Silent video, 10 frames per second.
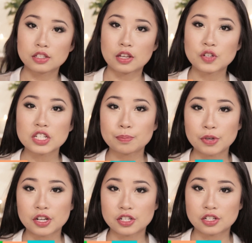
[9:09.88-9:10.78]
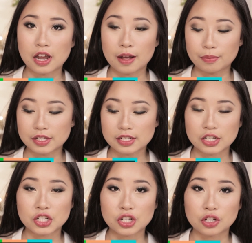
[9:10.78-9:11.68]
So I've just pushed the
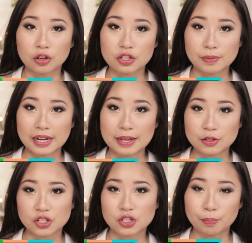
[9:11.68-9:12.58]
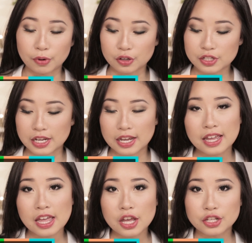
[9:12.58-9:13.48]
tissue onto my lips just to blot it
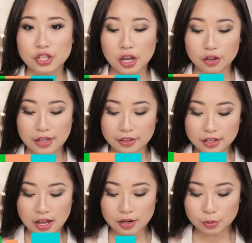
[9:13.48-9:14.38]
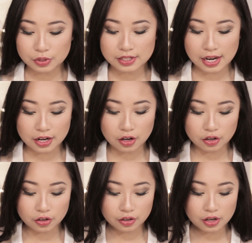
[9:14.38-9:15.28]
so that the colour will stay
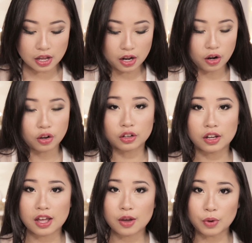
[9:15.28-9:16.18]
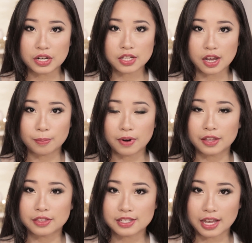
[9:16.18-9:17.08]
on longer once I
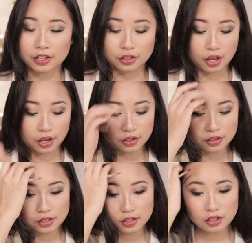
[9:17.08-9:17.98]
applied the second coat.